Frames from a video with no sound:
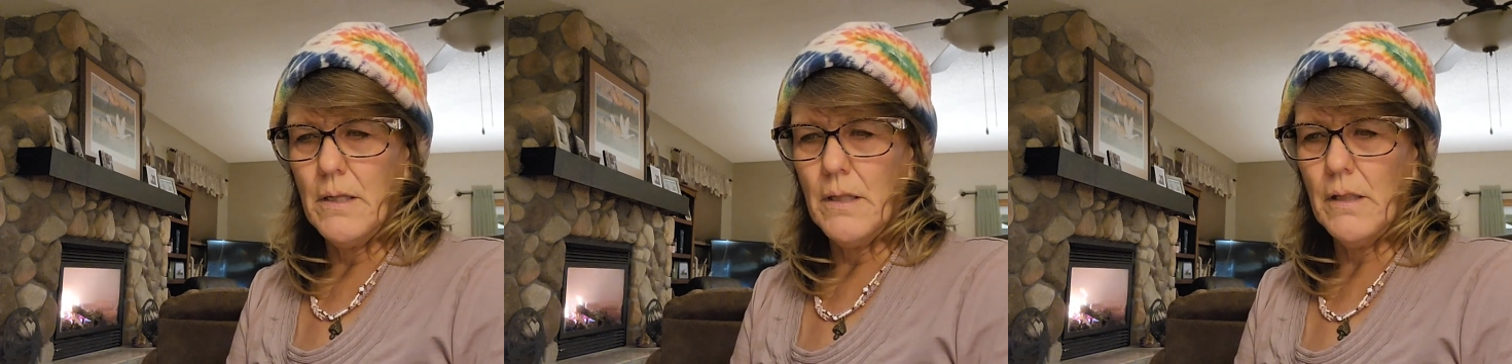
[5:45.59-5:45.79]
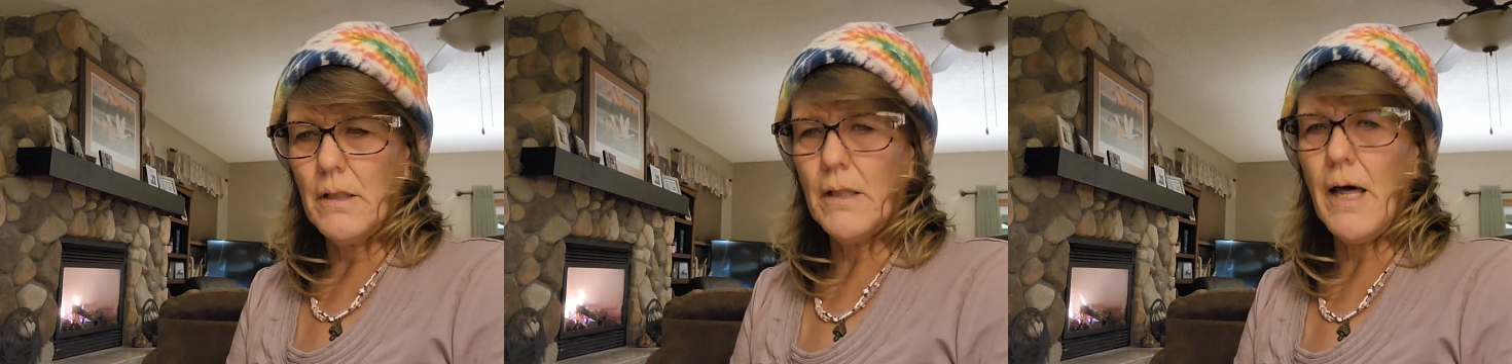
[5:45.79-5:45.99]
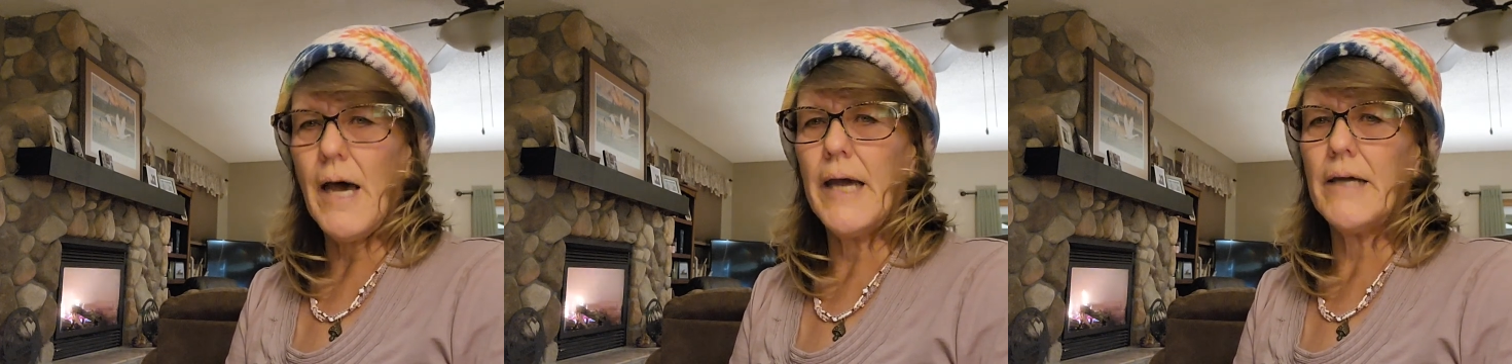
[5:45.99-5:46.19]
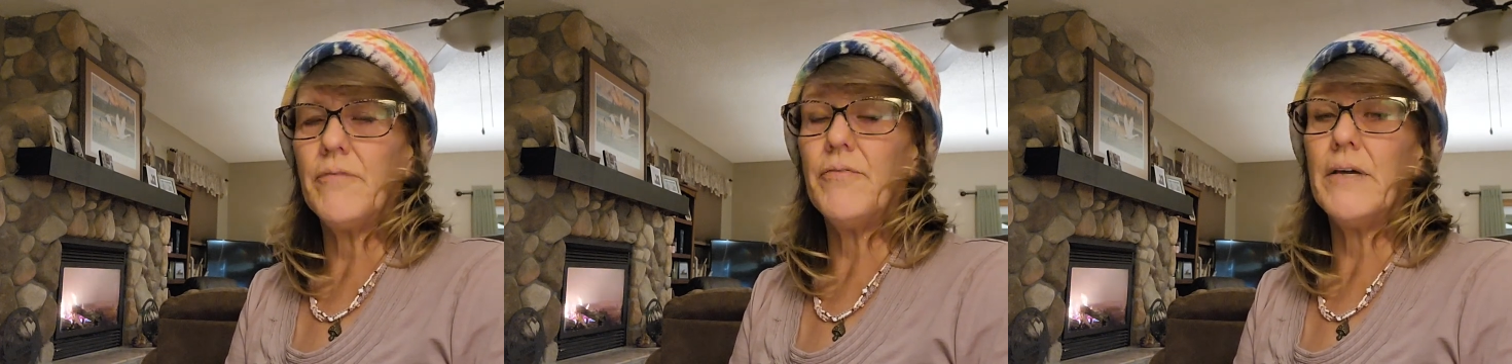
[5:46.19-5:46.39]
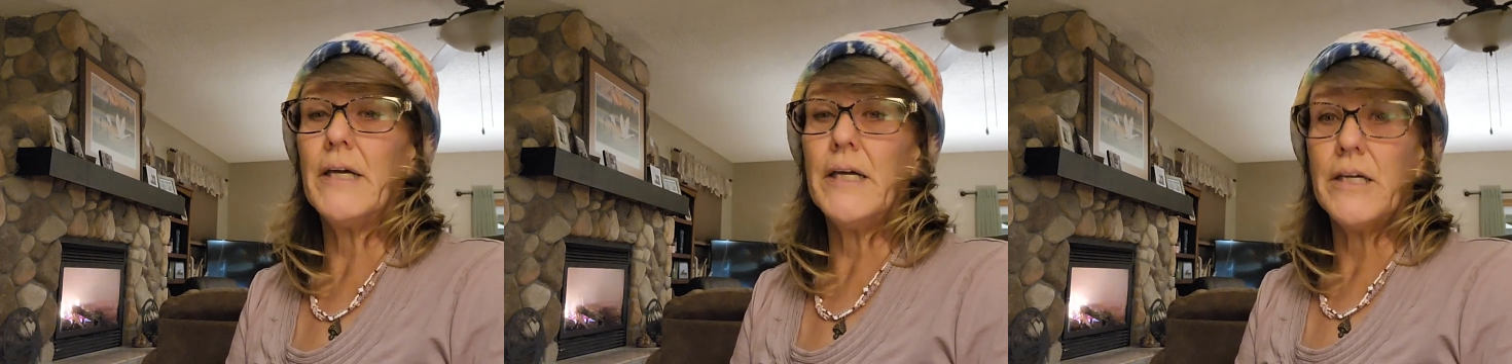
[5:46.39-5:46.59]
life
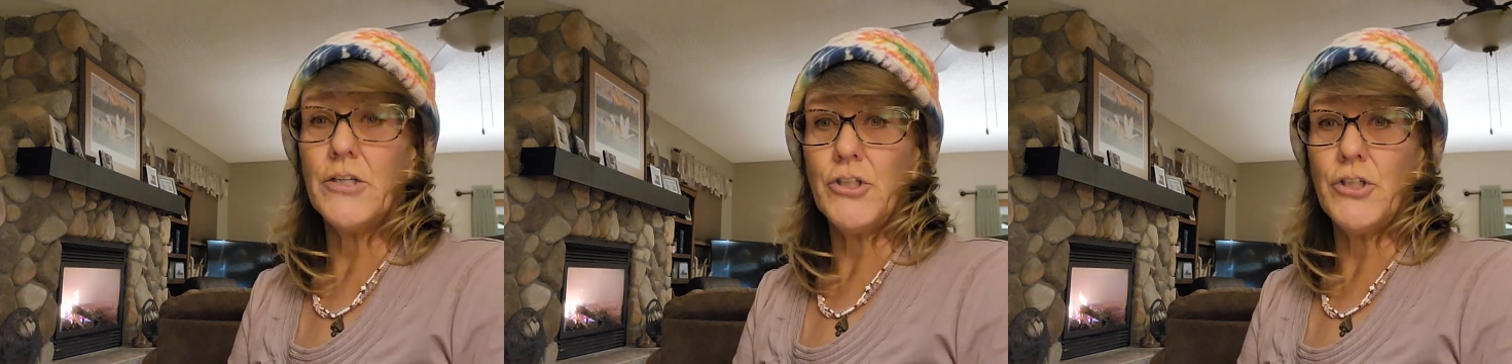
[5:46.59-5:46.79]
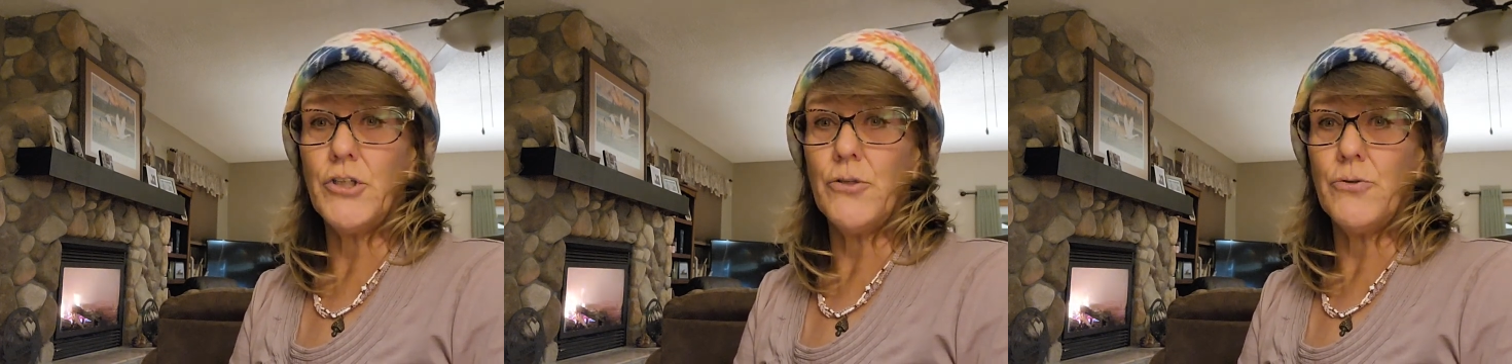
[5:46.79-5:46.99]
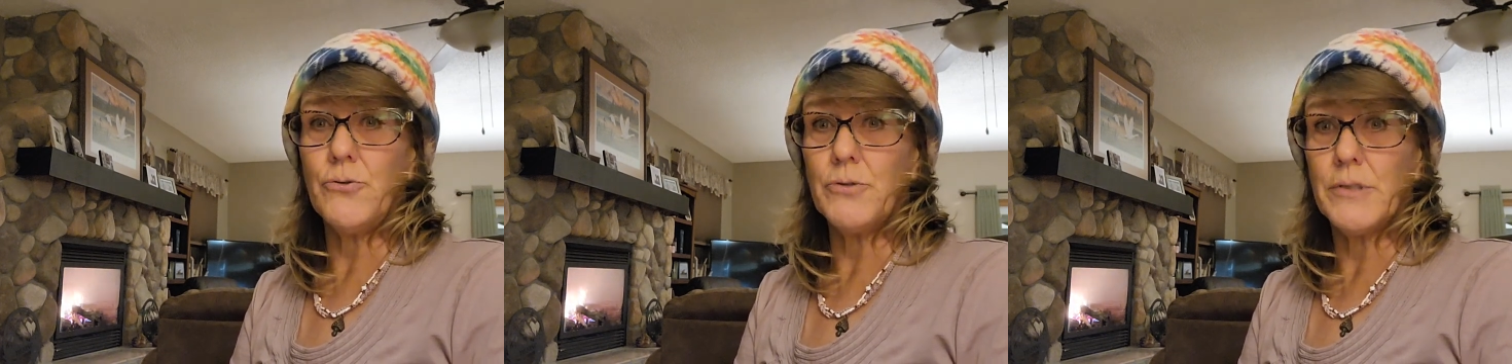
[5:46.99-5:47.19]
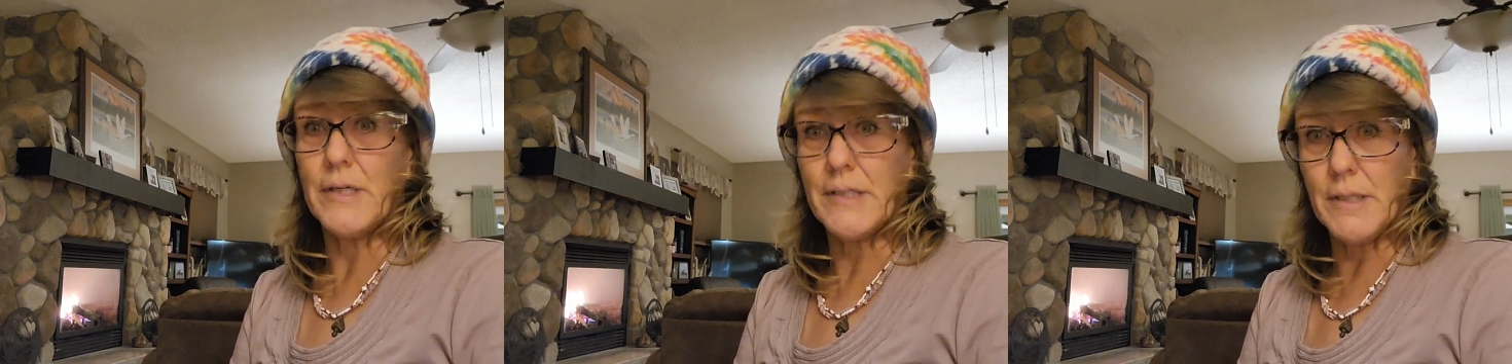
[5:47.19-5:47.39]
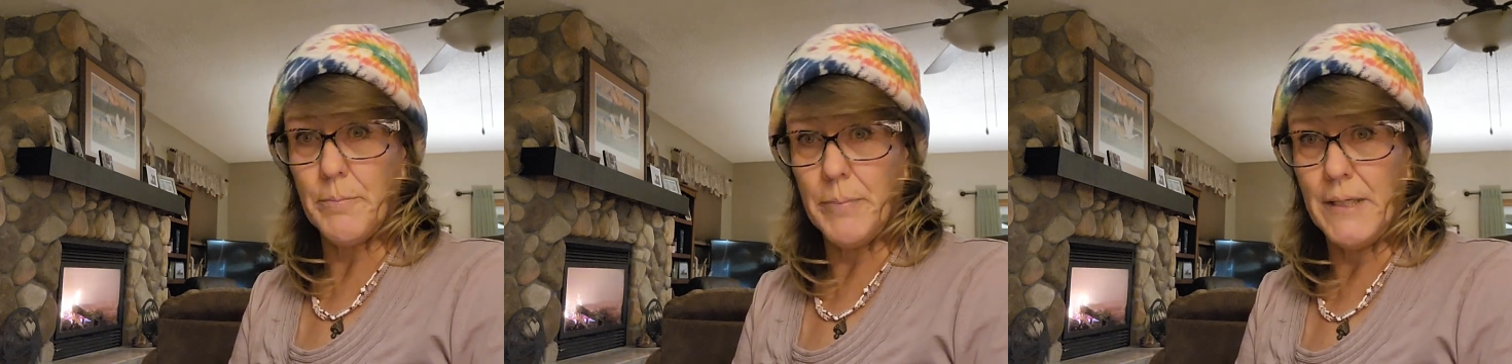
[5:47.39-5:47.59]
issues
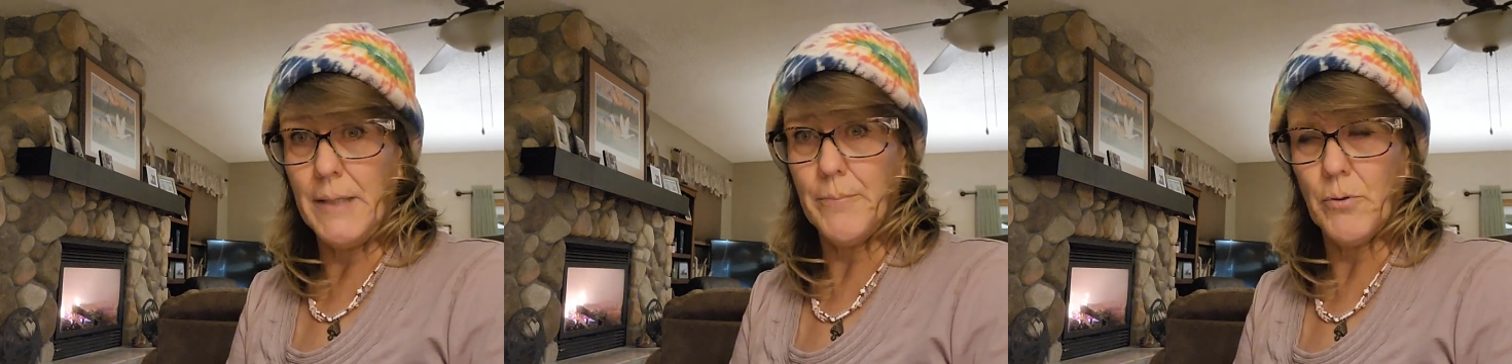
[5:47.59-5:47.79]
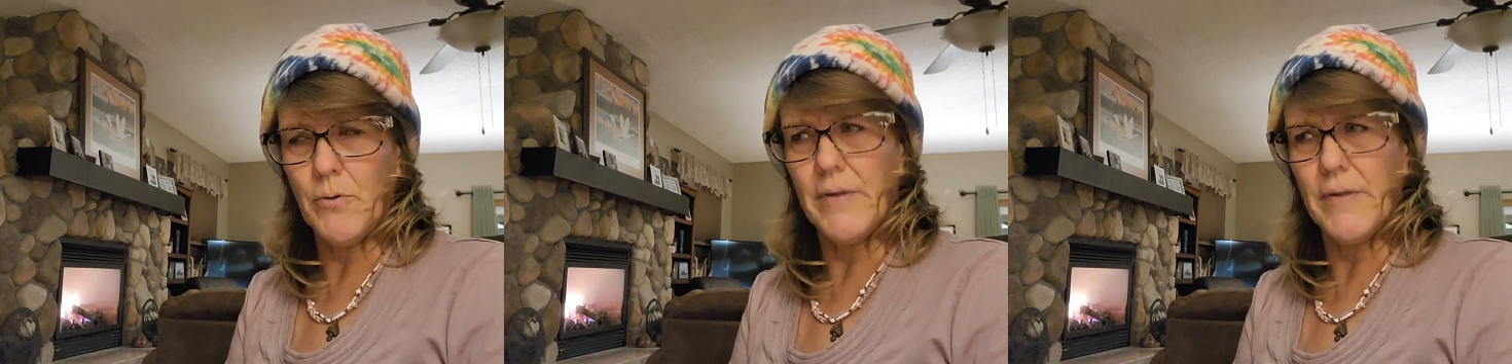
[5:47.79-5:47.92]
that the people